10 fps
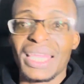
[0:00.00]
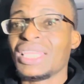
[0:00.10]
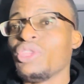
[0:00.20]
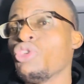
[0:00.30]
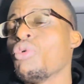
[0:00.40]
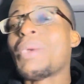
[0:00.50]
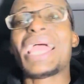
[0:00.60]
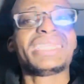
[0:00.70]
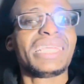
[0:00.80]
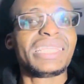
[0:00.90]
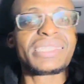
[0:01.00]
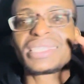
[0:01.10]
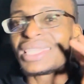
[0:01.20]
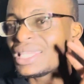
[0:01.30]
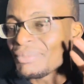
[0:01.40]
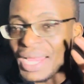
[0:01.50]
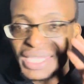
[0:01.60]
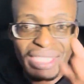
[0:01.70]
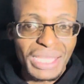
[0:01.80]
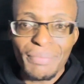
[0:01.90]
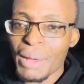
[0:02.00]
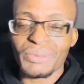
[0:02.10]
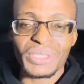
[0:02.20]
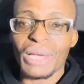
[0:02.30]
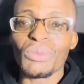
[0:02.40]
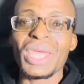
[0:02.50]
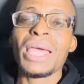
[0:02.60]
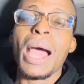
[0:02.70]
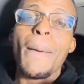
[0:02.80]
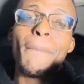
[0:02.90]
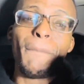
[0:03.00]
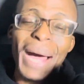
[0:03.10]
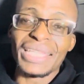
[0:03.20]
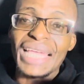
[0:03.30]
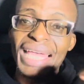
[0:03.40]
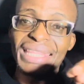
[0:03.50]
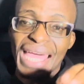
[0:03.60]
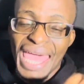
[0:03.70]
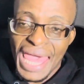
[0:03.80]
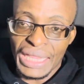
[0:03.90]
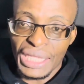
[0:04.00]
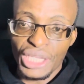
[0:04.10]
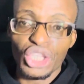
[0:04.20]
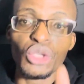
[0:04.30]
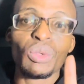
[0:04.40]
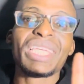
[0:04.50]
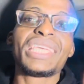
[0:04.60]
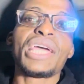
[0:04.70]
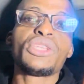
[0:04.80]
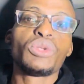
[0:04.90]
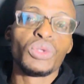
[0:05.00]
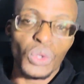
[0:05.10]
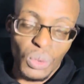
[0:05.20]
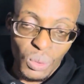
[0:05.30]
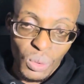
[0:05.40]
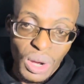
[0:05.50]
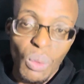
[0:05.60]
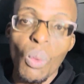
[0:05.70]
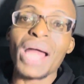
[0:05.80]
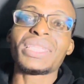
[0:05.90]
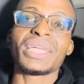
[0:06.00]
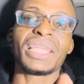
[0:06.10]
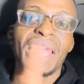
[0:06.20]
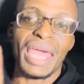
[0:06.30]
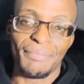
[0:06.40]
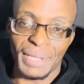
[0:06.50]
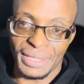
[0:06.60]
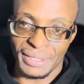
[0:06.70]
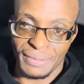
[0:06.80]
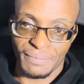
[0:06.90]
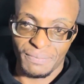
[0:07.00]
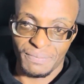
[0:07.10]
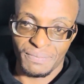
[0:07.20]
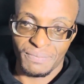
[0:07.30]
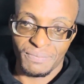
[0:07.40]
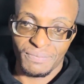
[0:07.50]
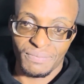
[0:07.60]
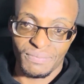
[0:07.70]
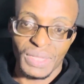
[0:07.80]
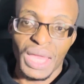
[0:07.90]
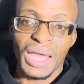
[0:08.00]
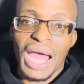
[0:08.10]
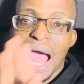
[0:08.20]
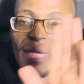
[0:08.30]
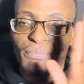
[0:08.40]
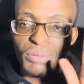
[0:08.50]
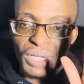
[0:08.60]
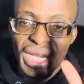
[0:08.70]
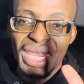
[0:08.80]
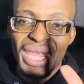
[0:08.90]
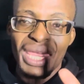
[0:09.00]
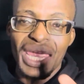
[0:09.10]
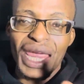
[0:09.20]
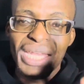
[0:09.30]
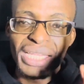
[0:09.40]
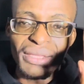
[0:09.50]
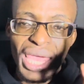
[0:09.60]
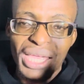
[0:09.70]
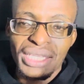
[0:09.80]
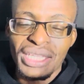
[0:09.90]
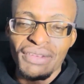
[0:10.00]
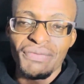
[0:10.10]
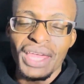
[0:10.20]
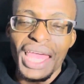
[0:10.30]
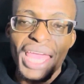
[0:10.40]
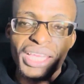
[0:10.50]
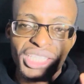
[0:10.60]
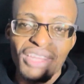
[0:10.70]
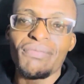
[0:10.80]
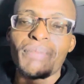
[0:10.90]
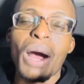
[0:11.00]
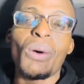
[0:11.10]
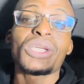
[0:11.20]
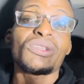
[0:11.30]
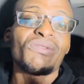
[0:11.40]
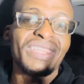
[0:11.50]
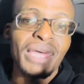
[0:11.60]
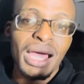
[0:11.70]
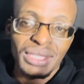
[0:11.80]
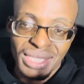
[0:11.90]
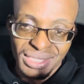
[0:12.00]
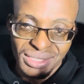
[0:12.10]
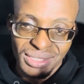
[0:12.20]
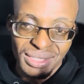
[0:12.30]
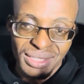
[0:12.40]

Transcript: You might, it might slip up somewhere, but at the end, you will get to know what really happened. I pray any active, active powers of darkness